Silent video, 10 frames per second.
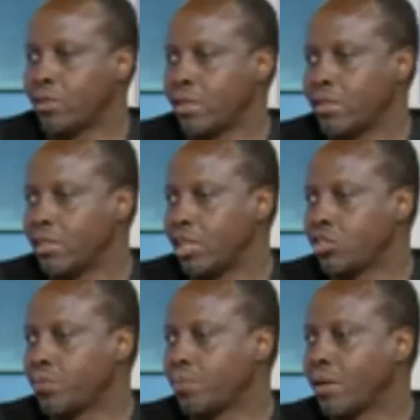the
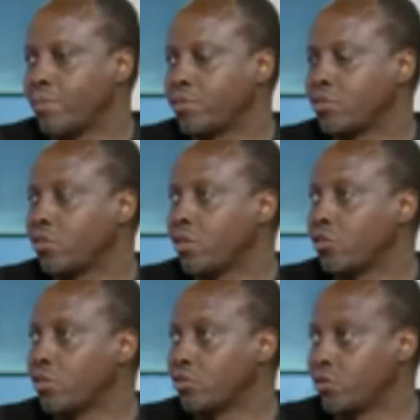National Program for Soil
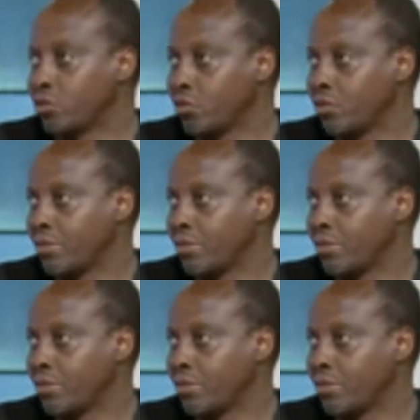Erosion Control,